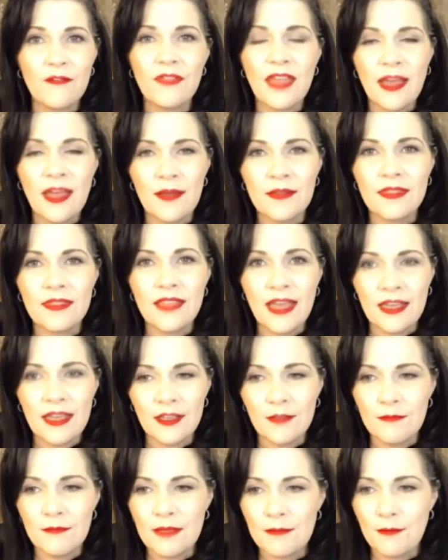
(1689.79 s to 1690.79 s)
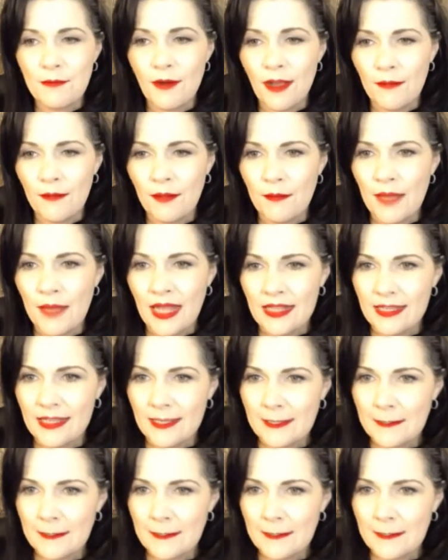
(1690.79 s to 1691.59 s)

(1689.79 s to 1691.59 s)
that could be problematic.